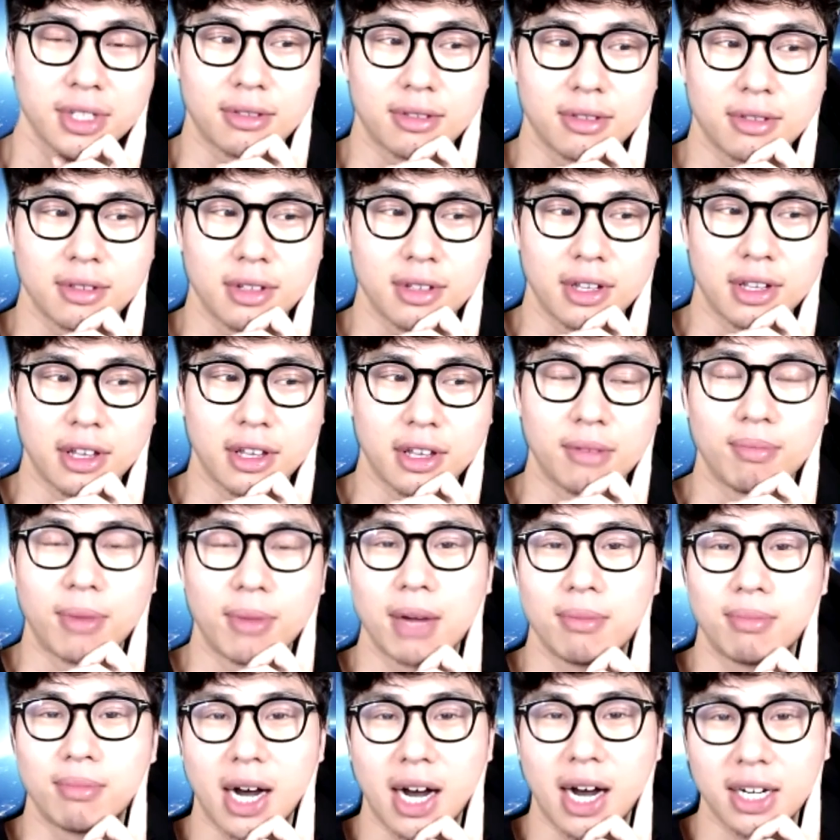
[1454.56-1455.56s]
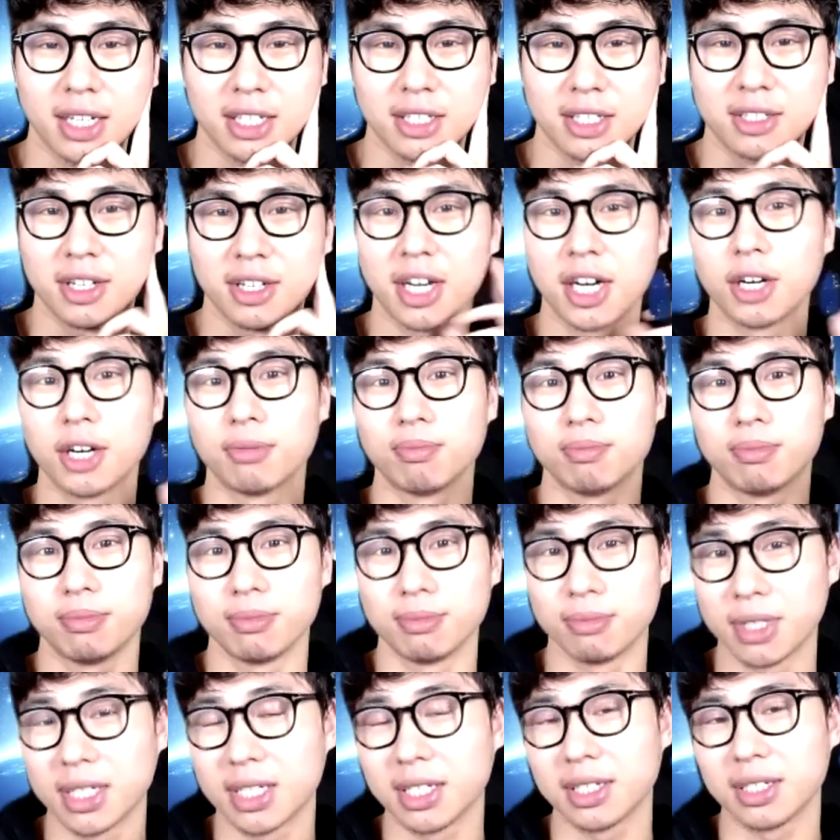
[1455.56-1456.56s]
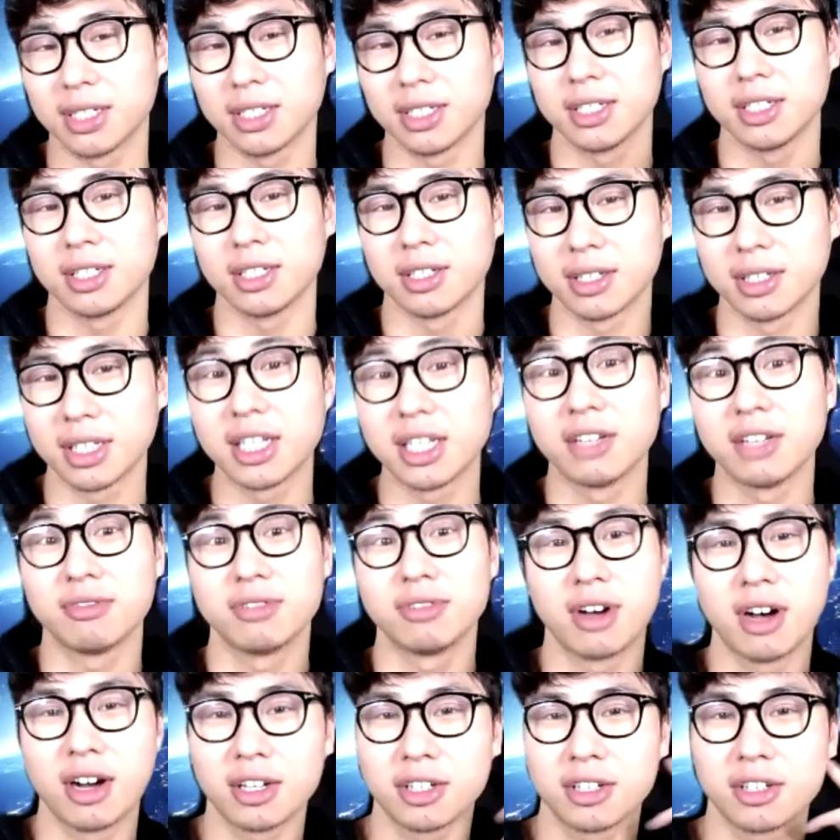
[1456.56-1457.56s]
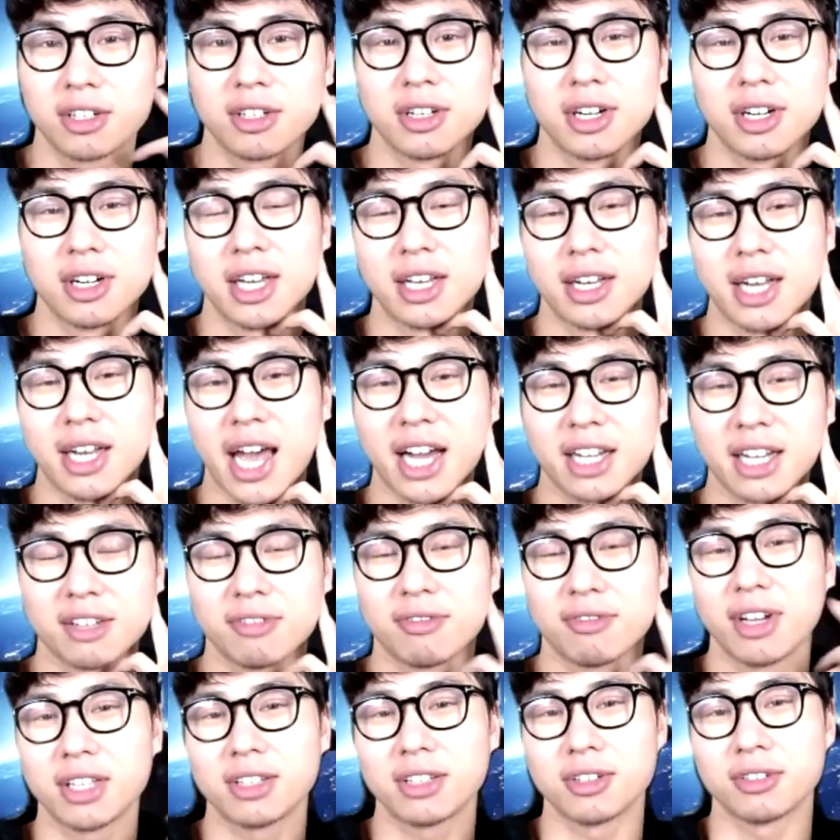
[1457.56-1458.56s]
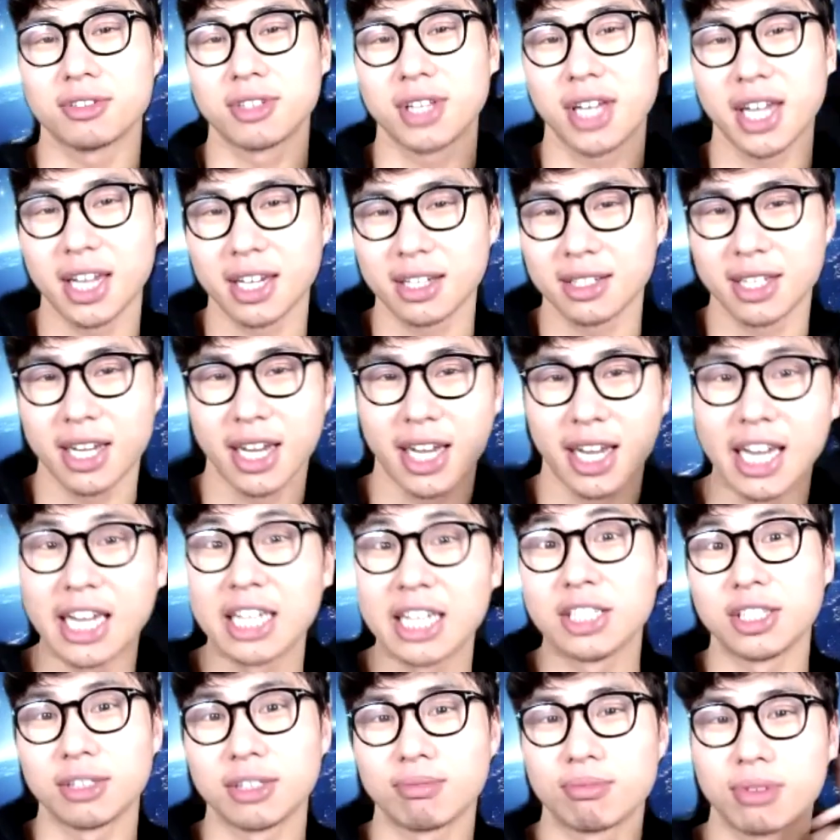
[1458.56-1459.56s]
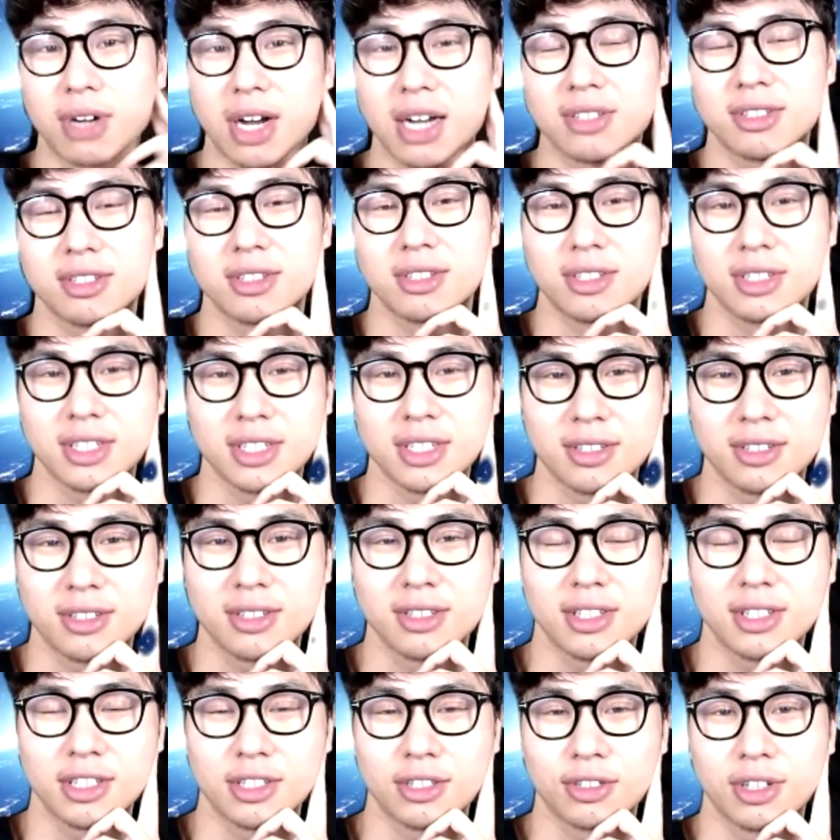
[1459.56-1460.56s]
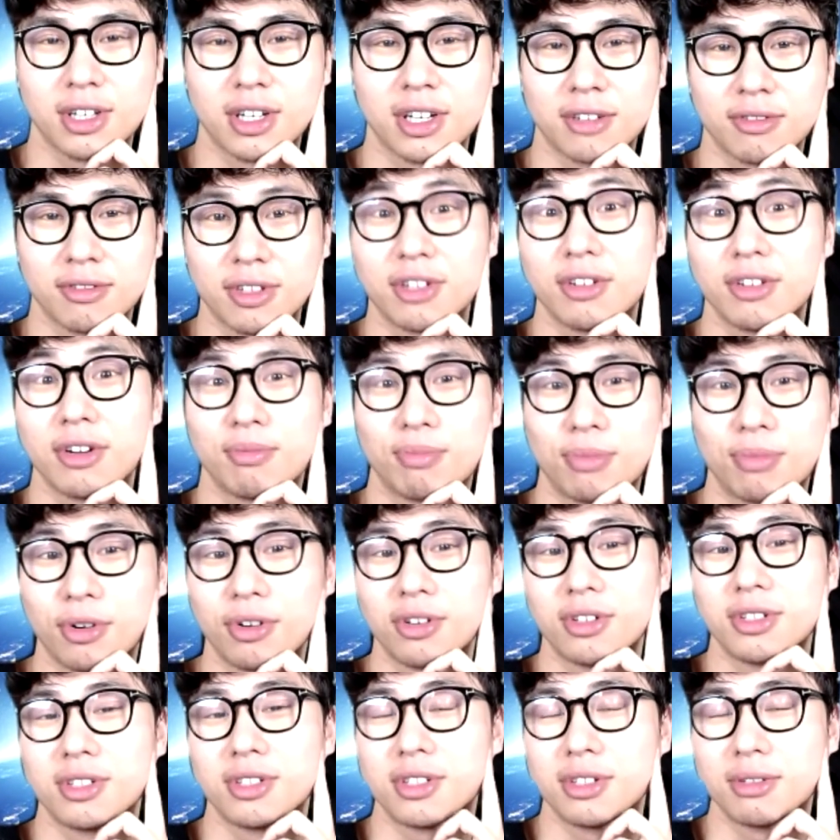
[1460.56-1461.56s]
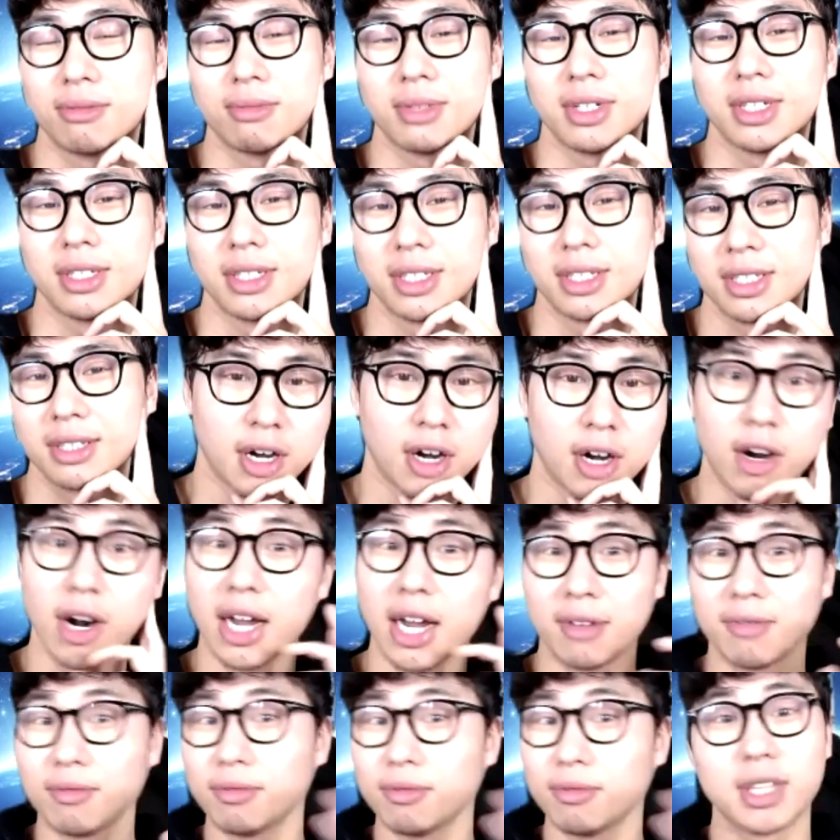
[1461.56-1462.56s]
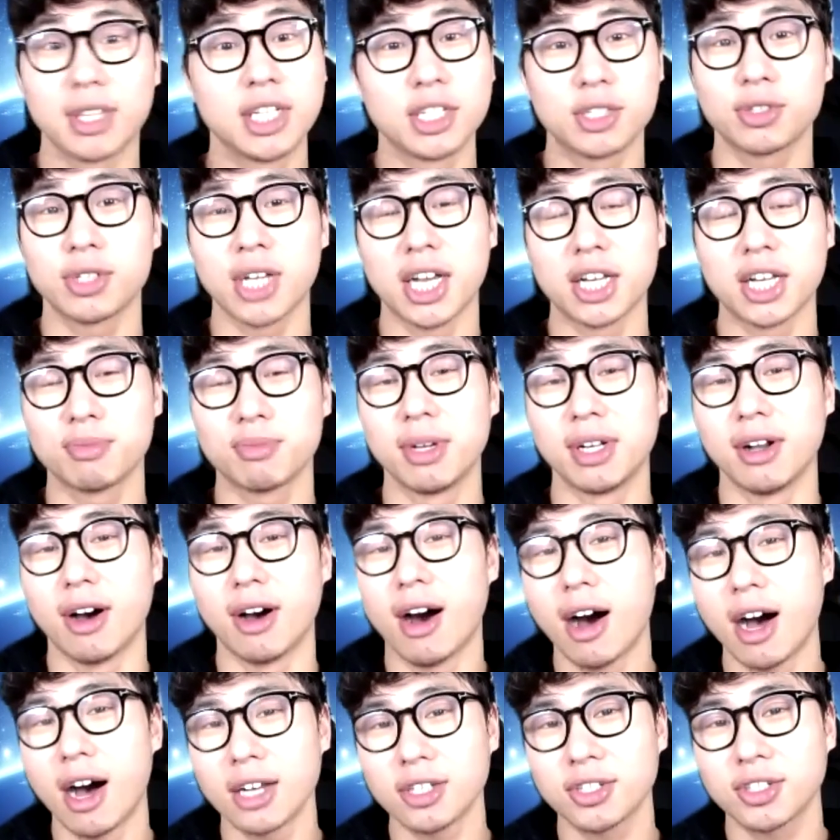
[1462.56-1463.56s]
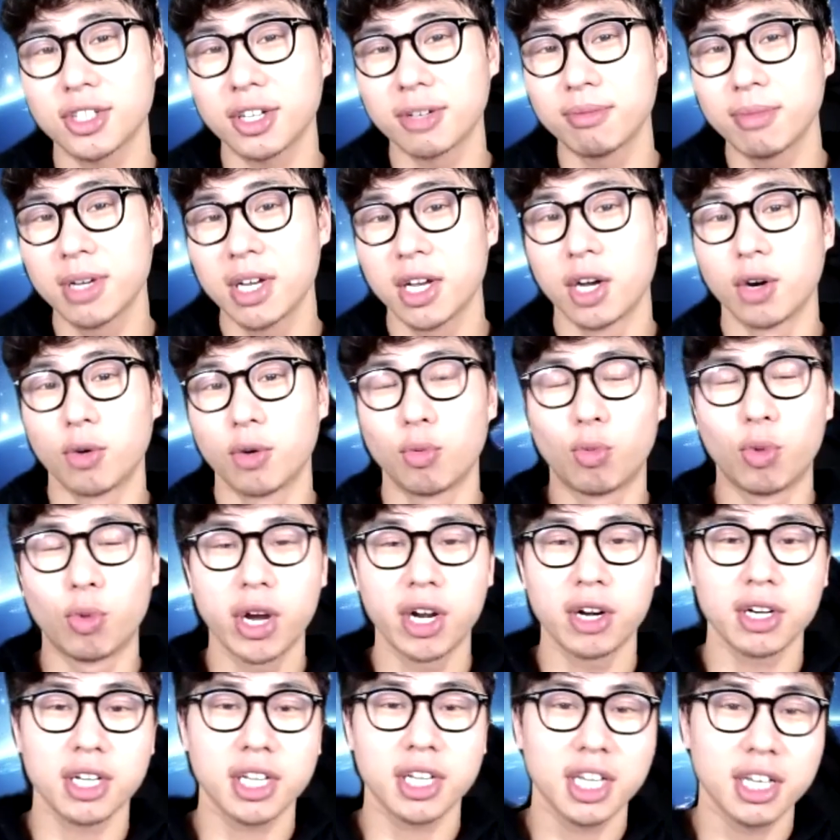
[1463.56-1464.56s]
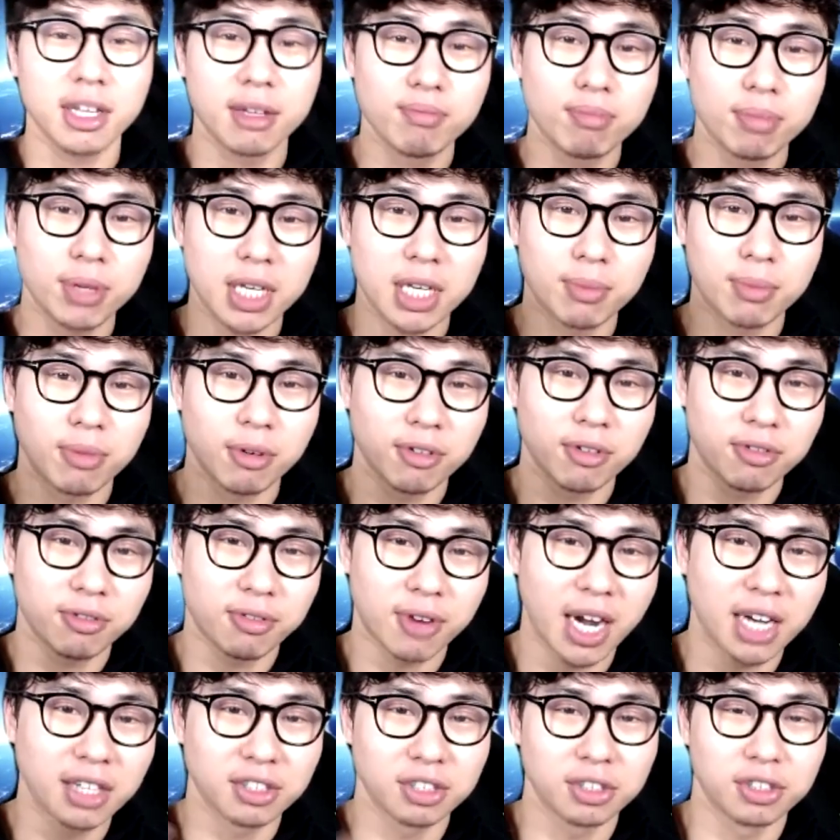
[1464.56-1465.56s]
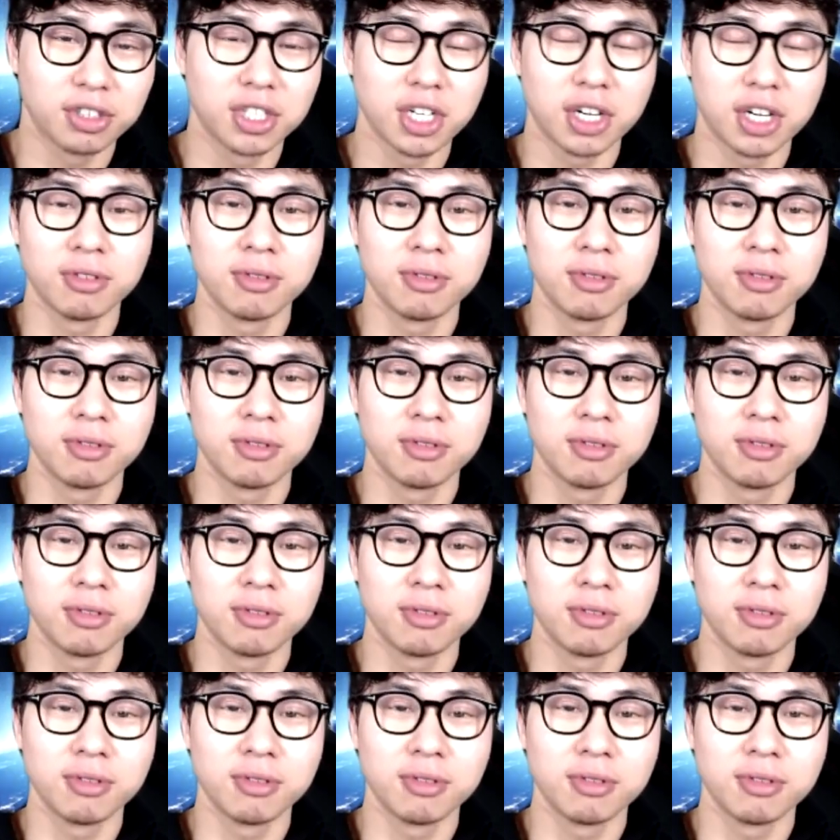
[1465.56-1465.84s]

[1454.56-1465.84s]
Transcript: in my body to help me live longer and activate those anti-aging processes is very important to me. All right, this has been awesome. Where can people find you, Joe?